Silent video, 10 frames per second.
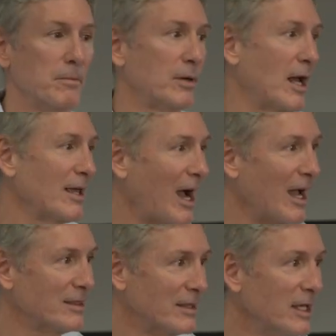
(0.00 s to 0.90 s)
But I,
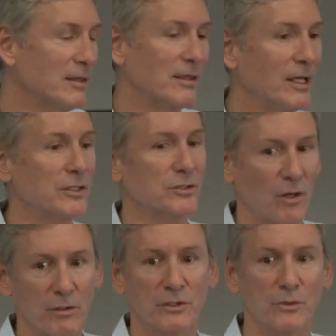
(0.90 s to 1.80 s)
I think things
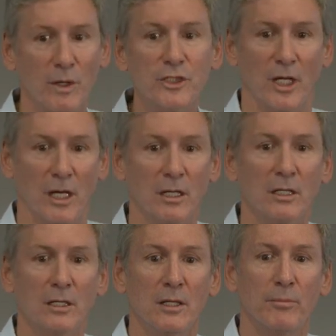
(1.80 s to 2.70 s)
start switching
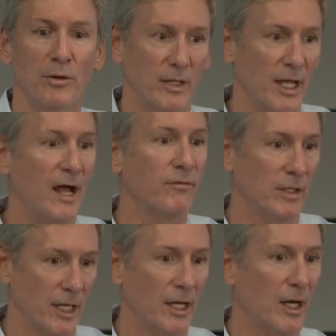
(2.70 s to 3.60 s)
pretty
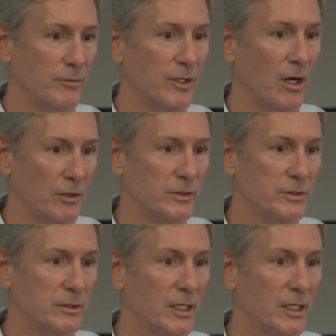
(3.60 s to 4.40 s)
heavily at $100.